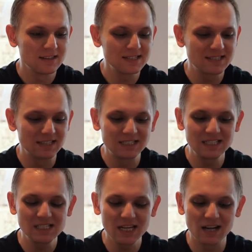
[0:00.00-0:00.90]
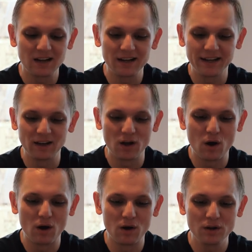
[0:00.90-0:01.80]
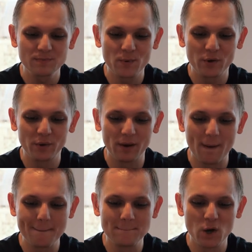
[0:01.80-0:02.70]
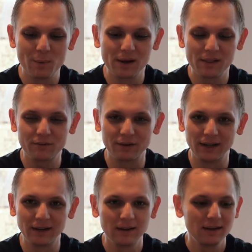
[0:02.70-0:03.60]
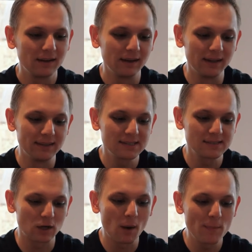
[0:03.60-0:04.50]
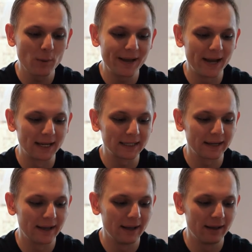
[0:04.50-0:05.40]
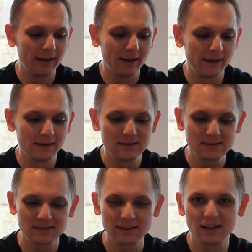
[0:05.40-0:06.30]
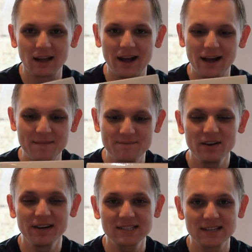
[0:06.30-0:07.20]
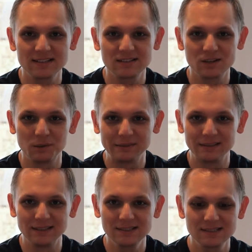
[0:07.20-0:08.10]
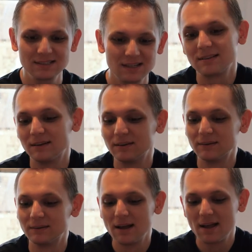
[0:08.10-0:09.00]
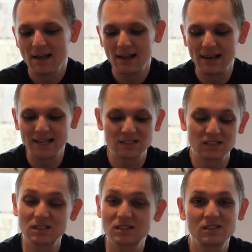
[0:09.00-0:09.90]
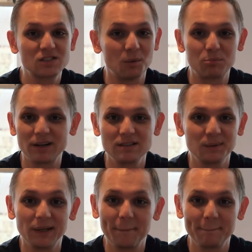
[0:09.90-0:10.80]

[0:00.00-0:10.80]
is the DJI Osmo Mobile 3, and this is a combo pack, and I am very excited to open this, so let's just jump right to it.